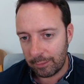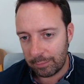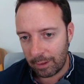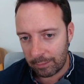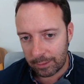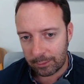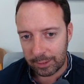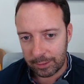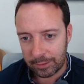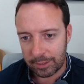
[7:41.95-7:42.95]
I probably would
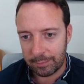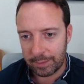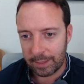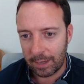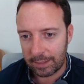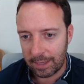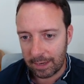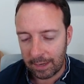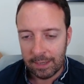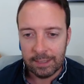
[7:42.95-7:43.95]
use something like
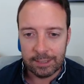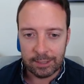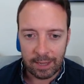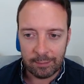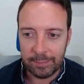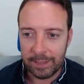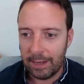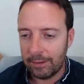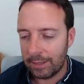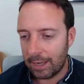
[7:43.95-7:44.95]
that to help me
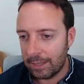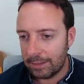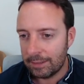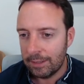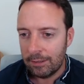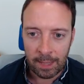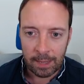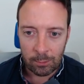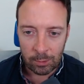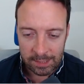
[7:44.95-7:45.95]
out. And
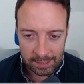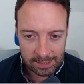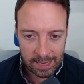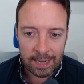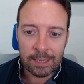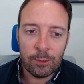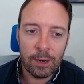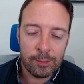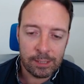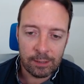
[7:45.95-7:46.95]
it wasn't exactly what
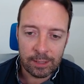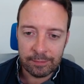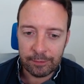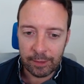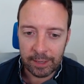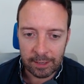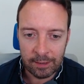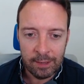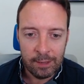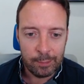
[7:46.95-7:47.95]
I was looking for here,
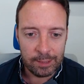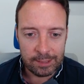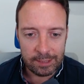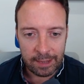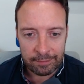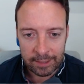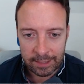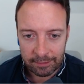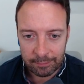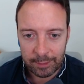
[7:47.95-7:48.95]
but it's definitely
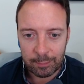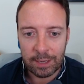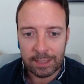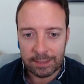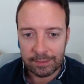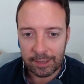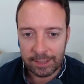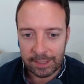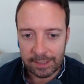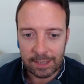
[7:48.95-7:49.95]
given me plenty of
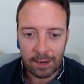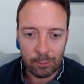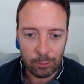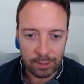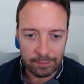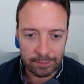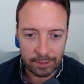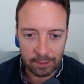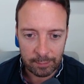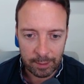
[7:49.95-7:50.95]
ideas that I wouldn't have
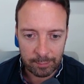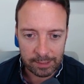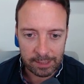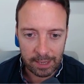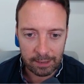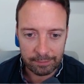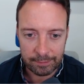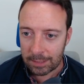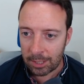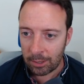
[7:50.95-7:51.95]
thought about myself.
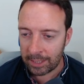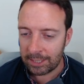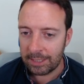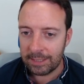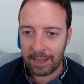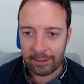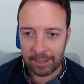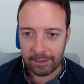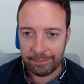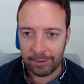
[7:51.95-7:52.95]
So, actually, down
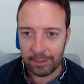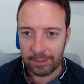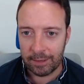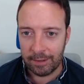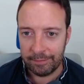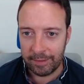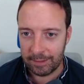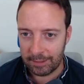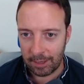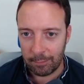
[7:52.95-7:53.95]
here further, I
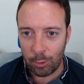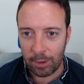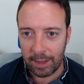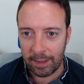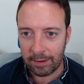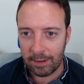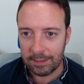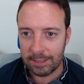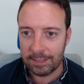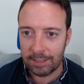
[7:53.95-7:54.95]
found more AI
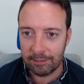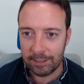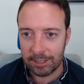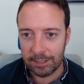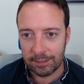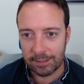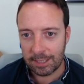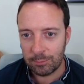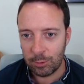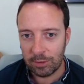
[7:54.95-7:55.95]
content generation tools.
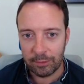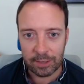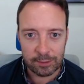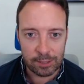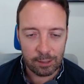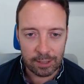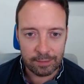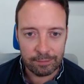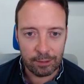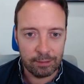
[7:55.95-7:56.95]
That's more of what I was looking
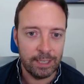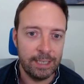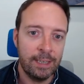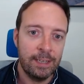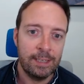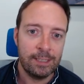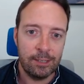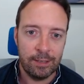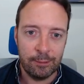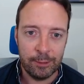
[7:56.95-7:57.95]
for, right? So,
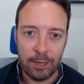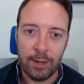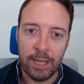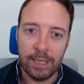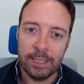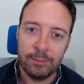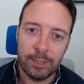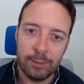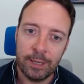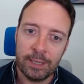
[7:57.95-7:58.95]
there we go AI
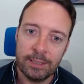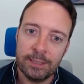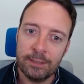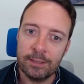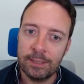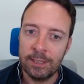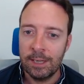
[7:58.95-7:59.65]
email marketing tools.